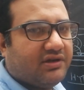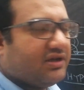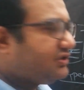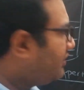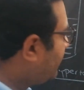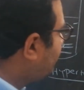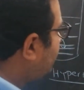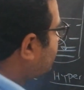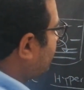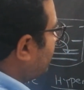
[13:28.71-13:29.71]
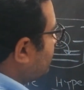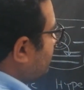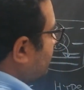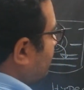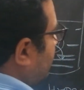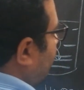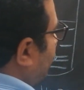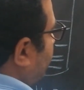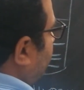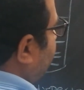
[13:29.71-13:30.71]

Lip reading: So in this case, the water